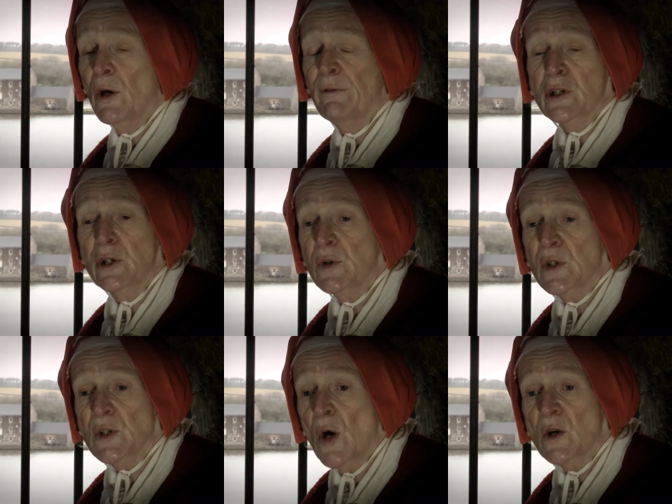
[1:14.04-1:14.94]
off her
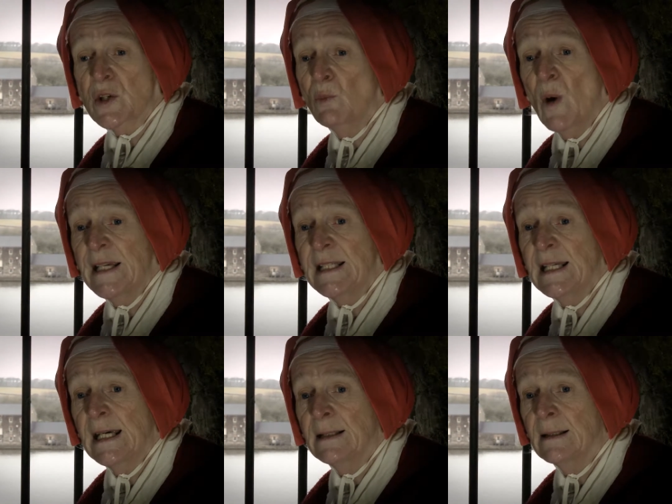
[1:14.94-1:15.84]
shoes and socks and
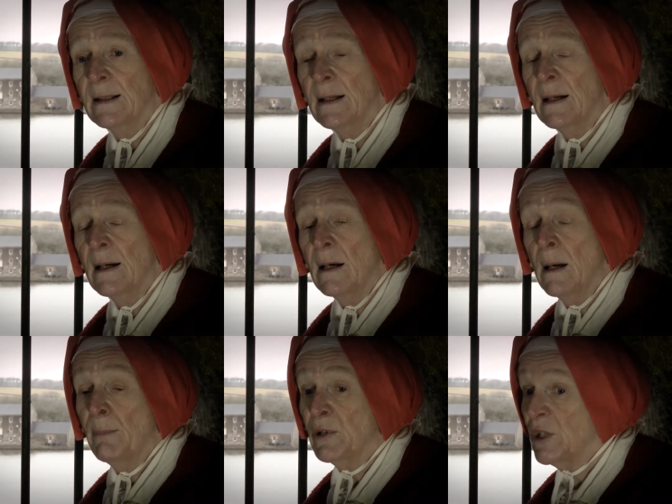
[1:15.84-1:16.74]
waded in.
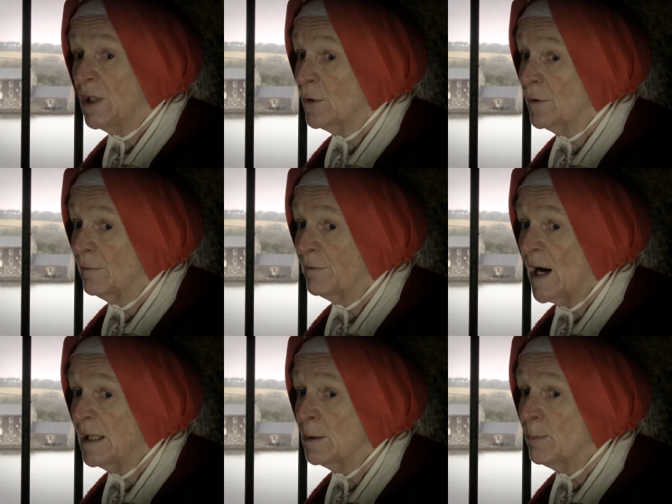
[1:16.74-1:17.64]
But she couldn't
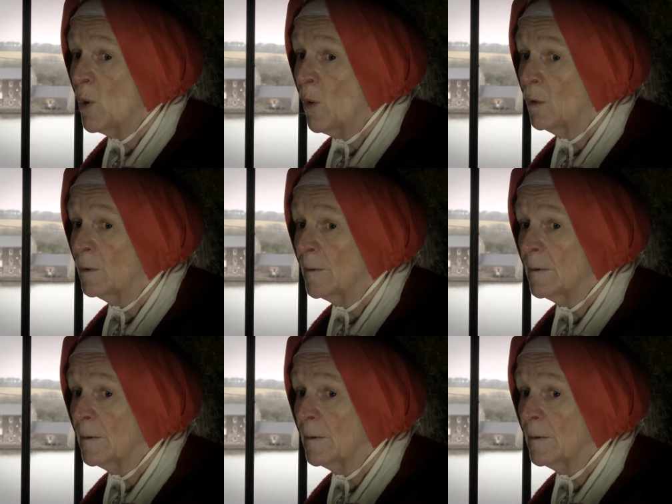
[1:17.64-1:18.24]
find the ball.